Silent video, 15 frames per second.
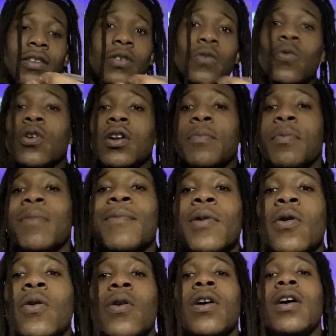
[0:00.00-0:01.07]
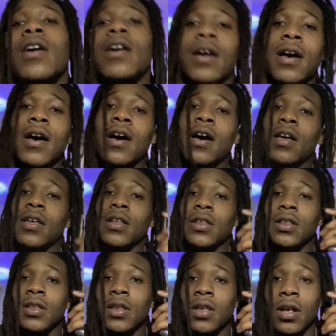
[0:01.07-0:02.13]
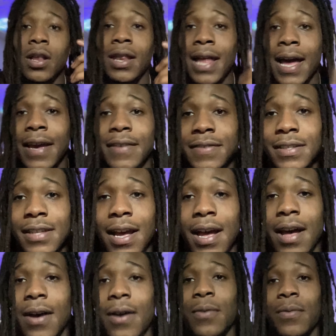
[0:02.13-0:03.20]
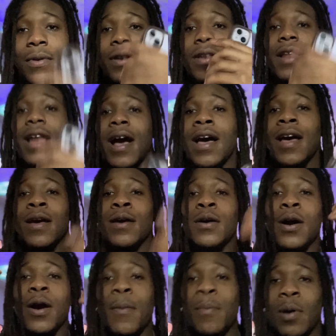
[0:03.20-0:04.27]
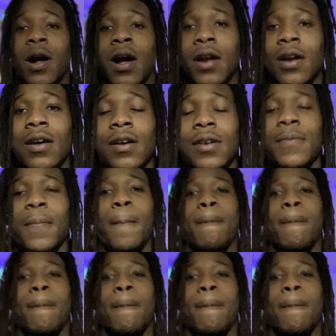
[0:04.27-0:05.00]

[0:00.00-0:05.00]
you want to promote the lifestyle, not a product,